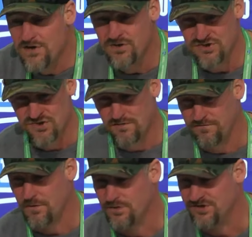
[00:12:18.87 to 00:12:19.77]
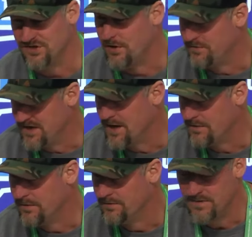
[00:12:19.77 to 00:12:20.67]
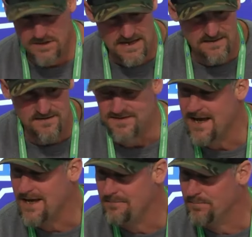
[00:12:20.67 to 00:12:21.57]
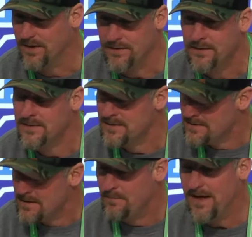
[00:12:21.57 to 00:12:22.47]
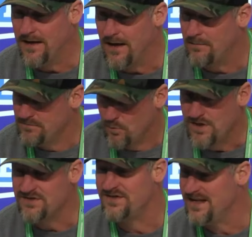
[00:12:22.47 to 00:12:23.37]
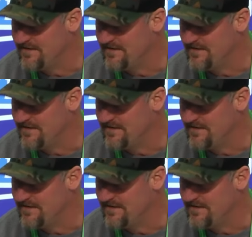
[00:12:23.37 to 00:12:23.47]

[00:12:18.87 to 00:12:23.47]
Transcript: you can start focusing on the other. You like the tape, but man, how, what is the